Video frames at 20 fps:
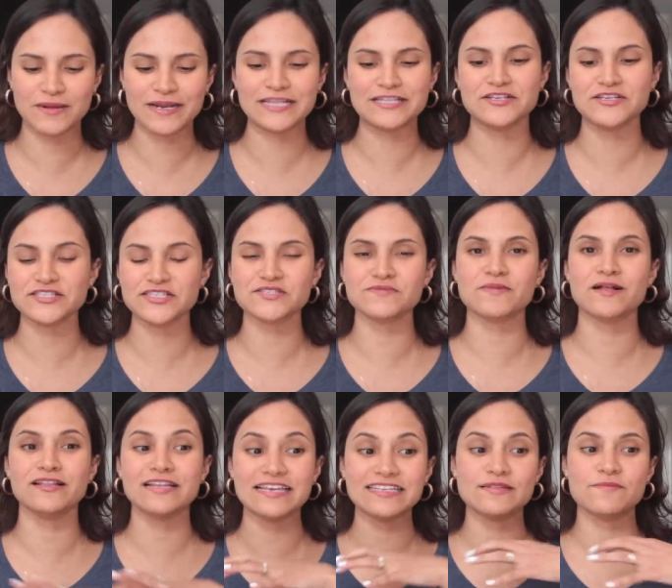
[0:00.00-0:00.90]
but it doesn't
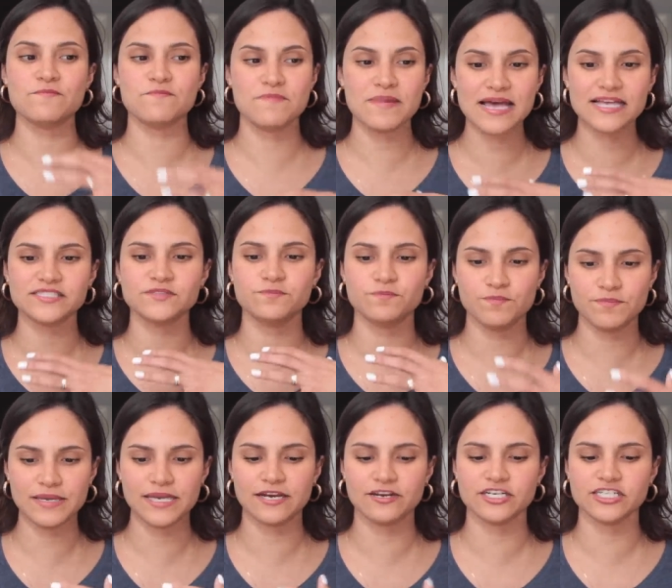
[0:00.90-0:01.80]
smell like the best
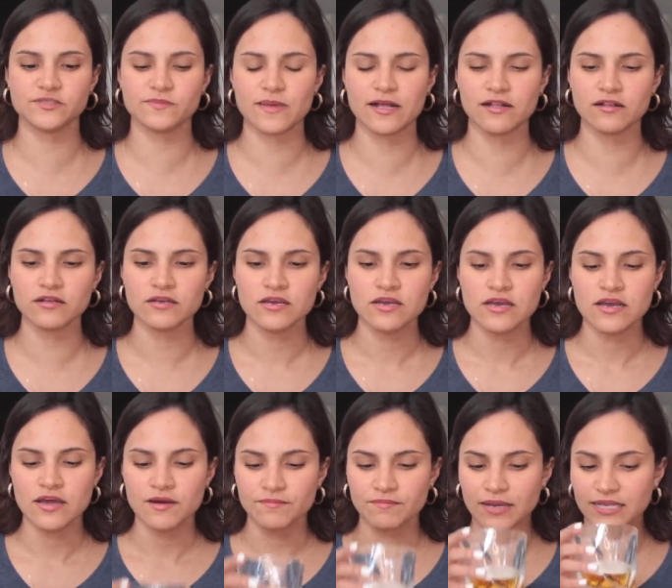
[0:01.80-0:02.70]
beer smell,
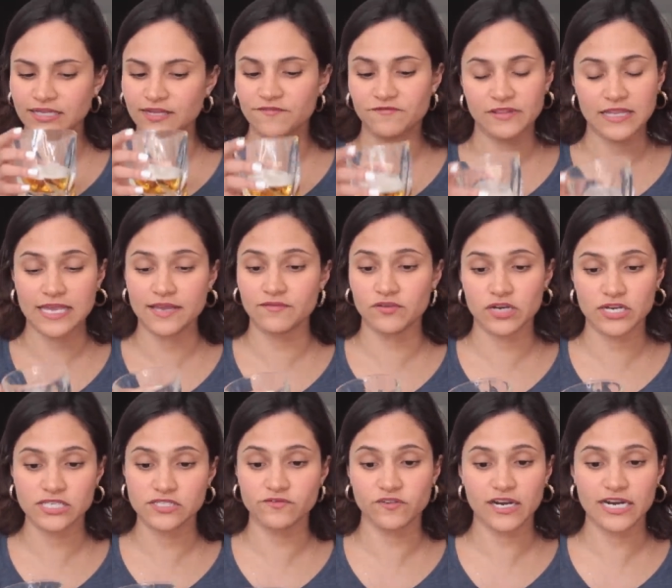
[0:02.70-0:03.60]
but the flavor
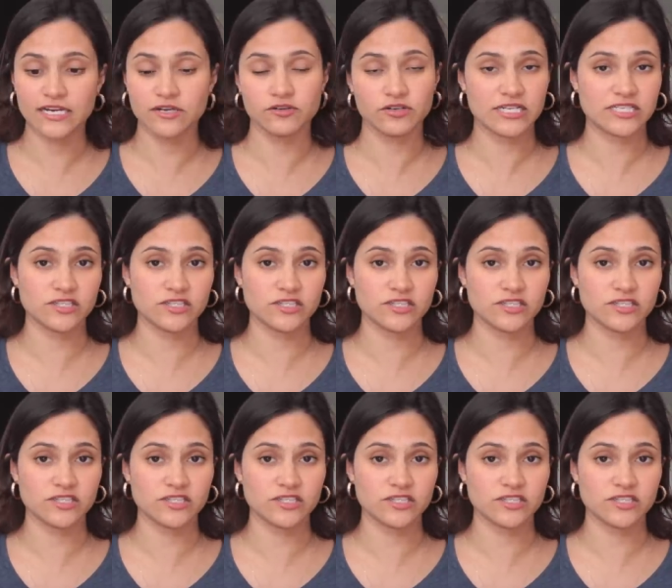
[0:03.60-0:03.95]
is very good.